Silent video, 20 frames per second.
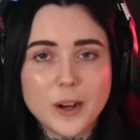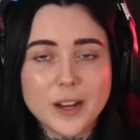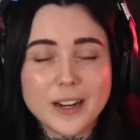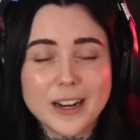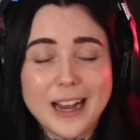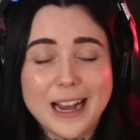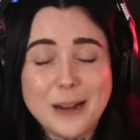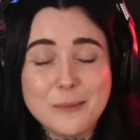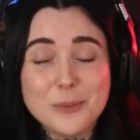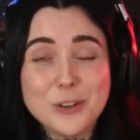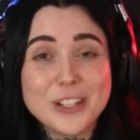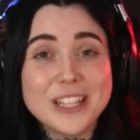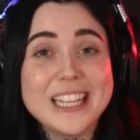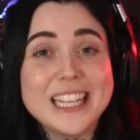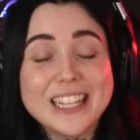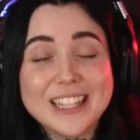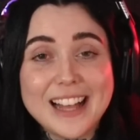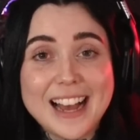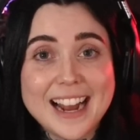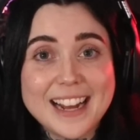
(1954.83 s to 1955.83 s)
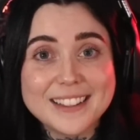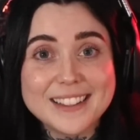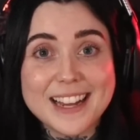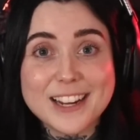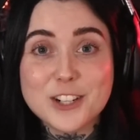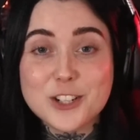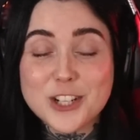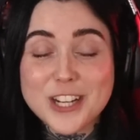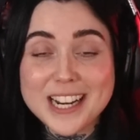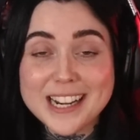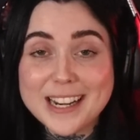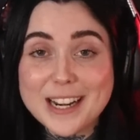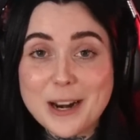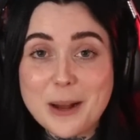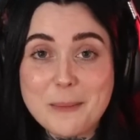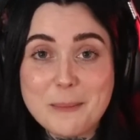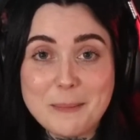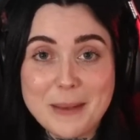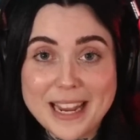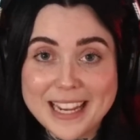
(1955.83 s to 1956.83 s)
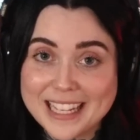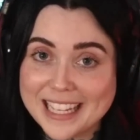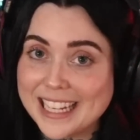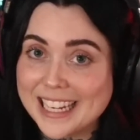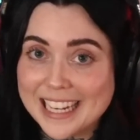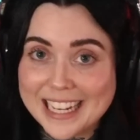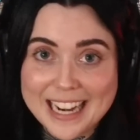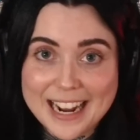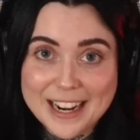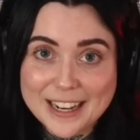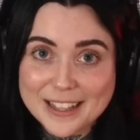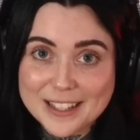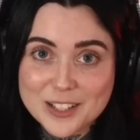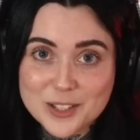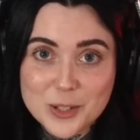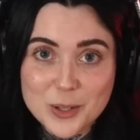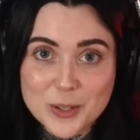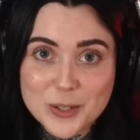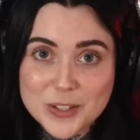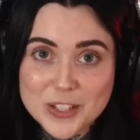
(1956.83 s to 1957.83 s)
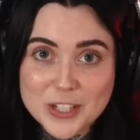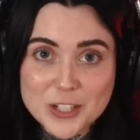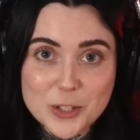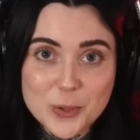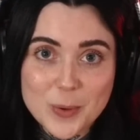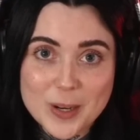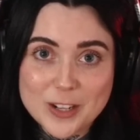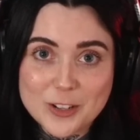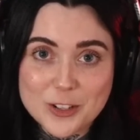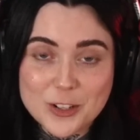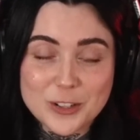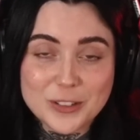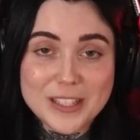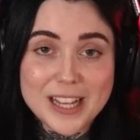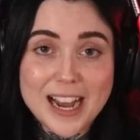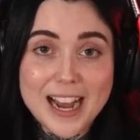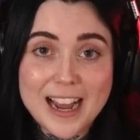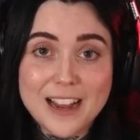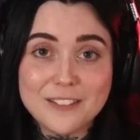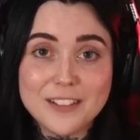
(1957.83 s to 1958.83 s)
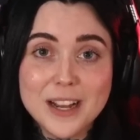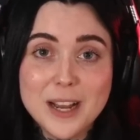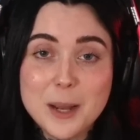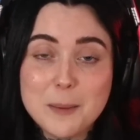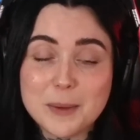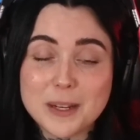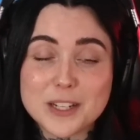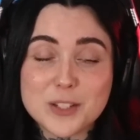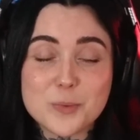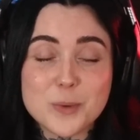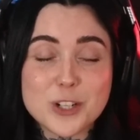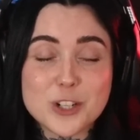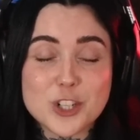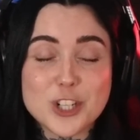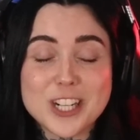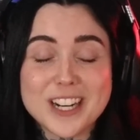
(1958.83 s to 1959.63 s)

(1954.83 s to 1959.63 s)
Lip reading: I'm really glad that she ended up making it out of this whole situation alive, because when she got